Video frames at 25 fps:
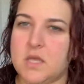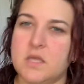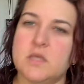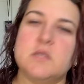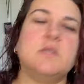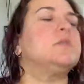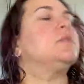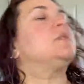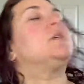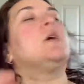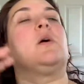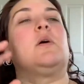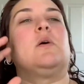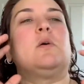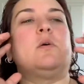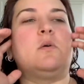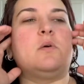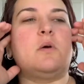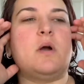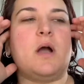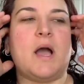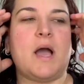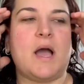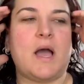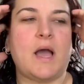
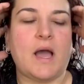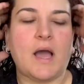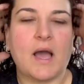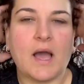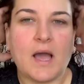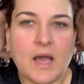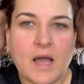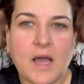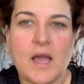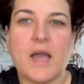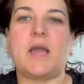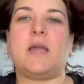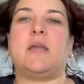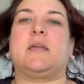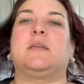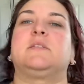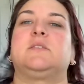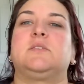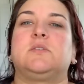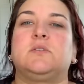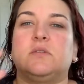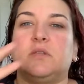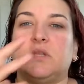So I do